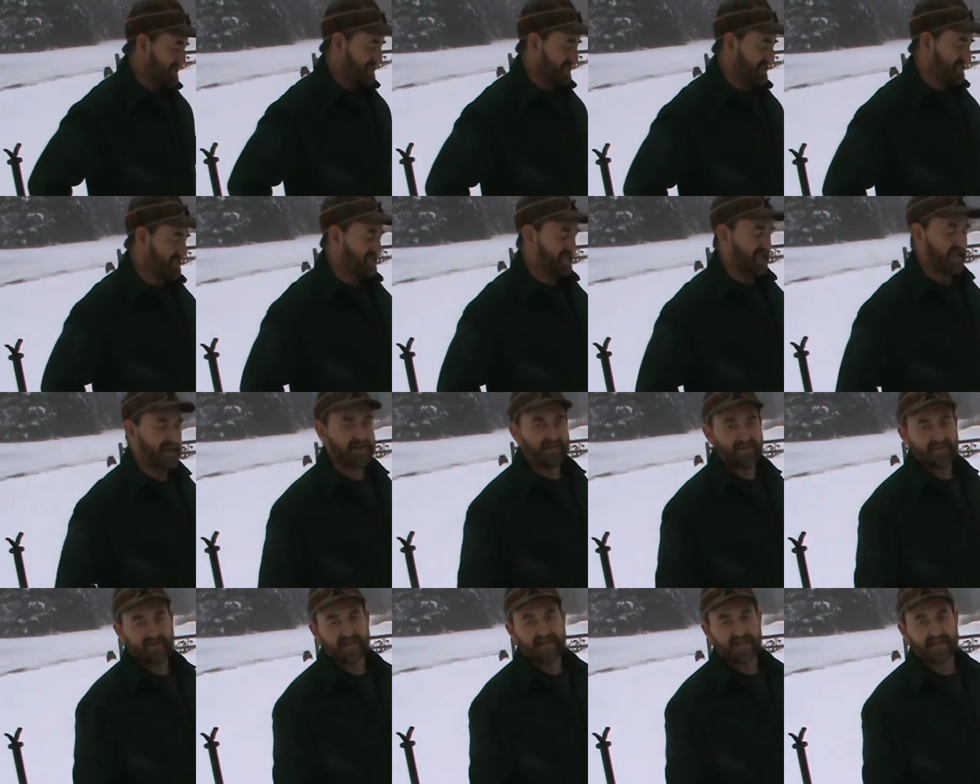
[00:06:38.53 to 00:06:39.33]
this
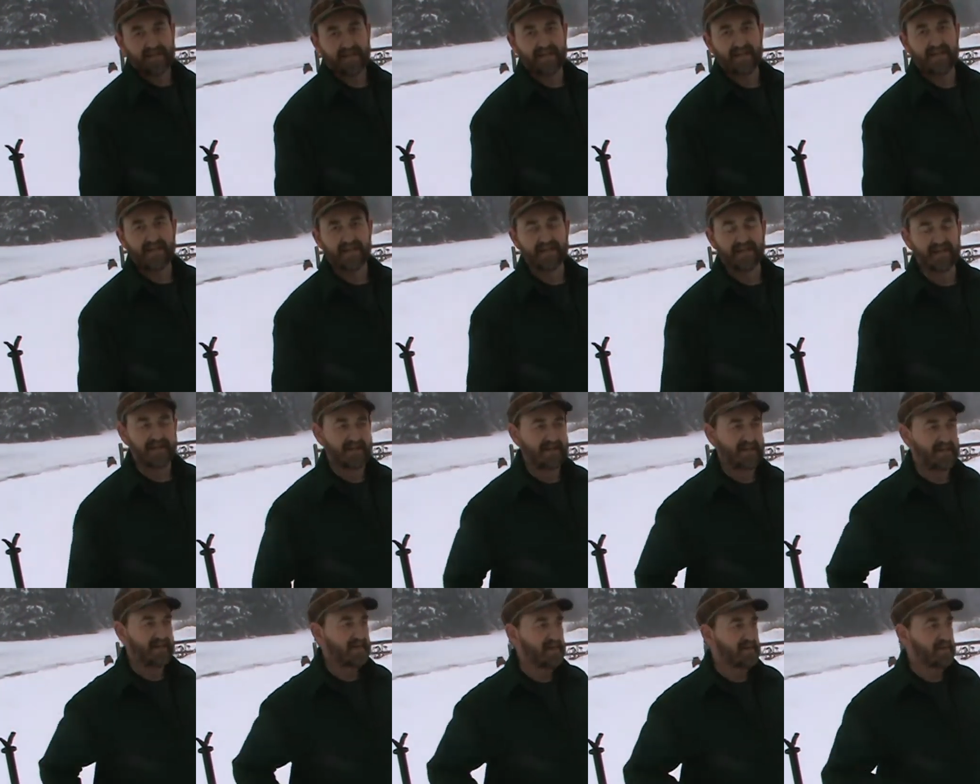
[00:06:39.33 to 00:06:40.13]
ain't really
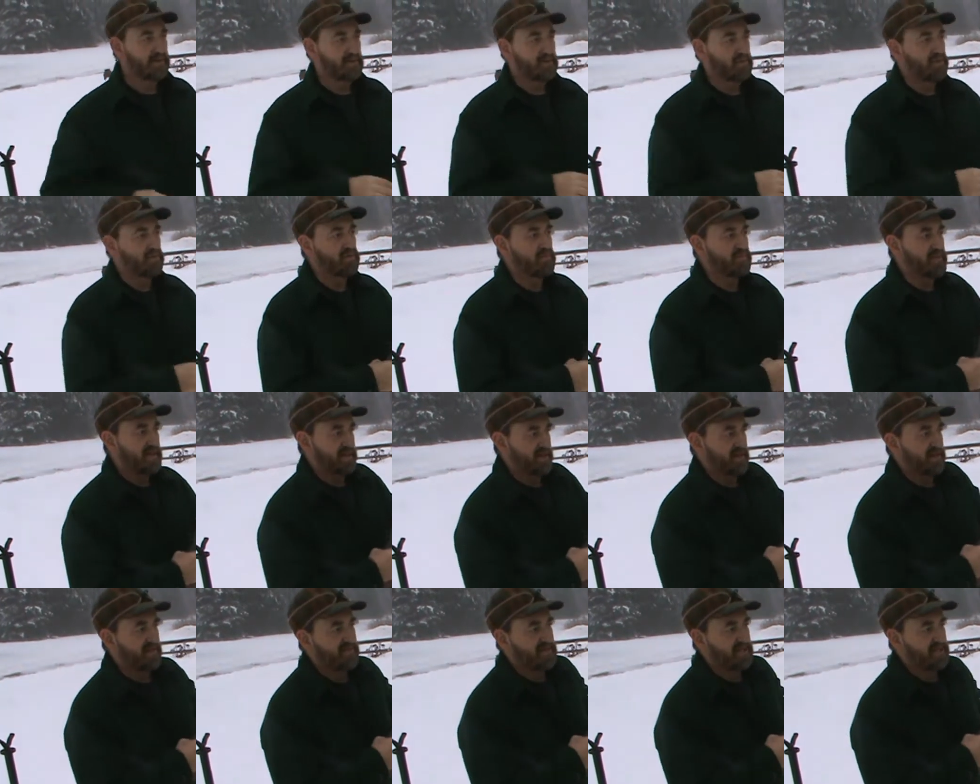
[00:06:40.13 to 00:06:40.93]
too
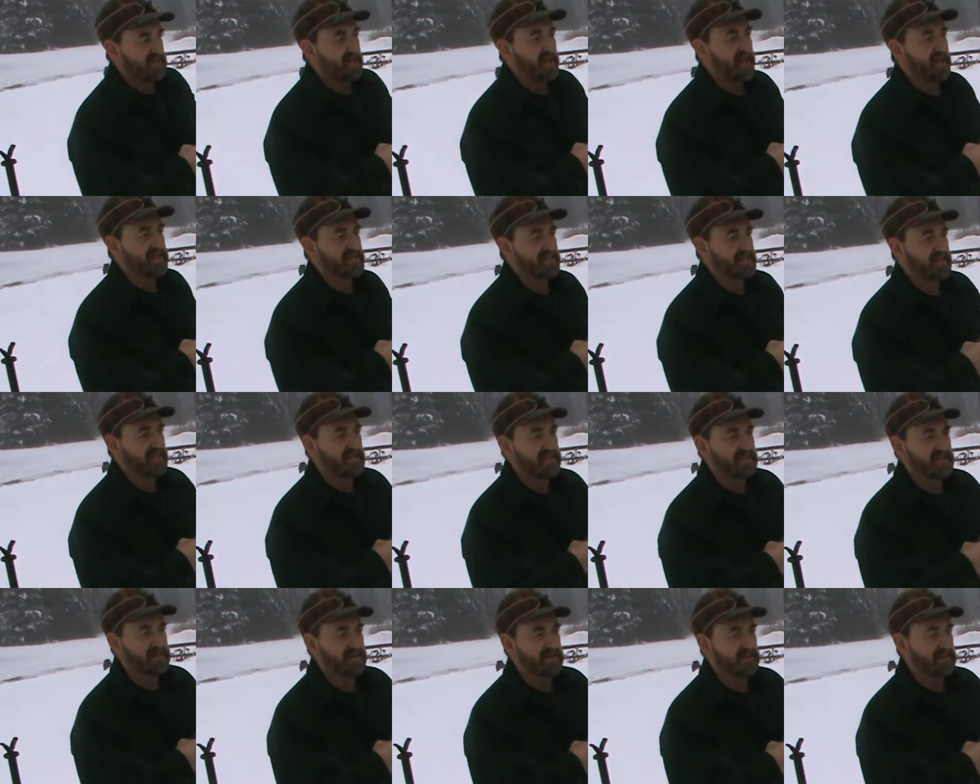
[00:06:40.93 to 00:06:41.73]
much of a test
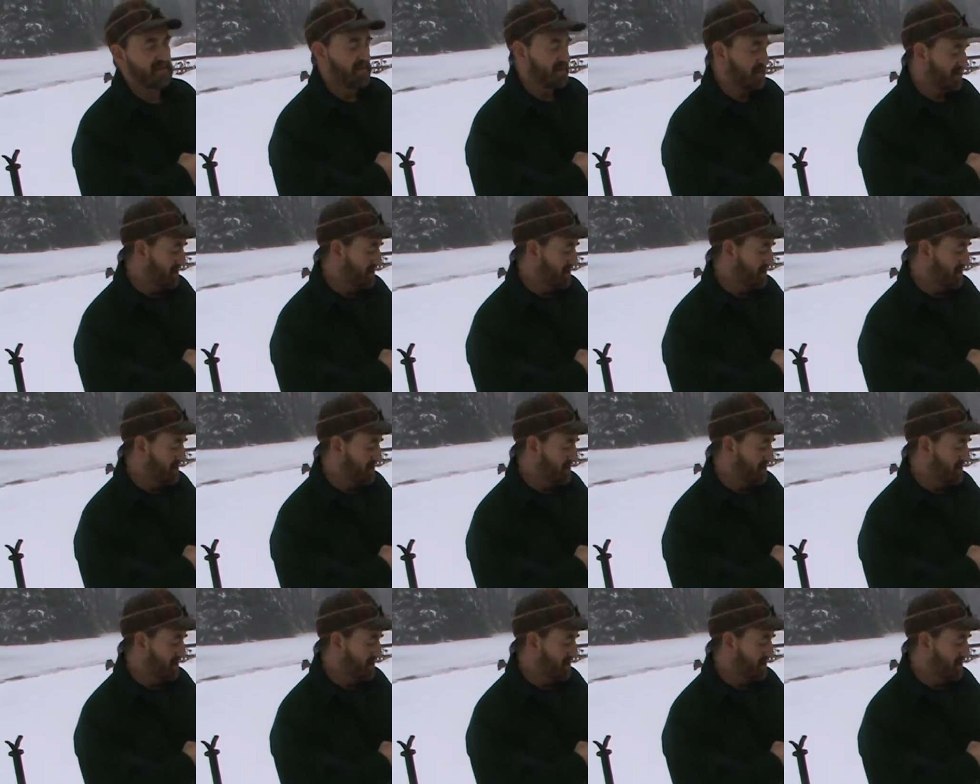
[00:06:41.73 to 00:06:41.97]
here,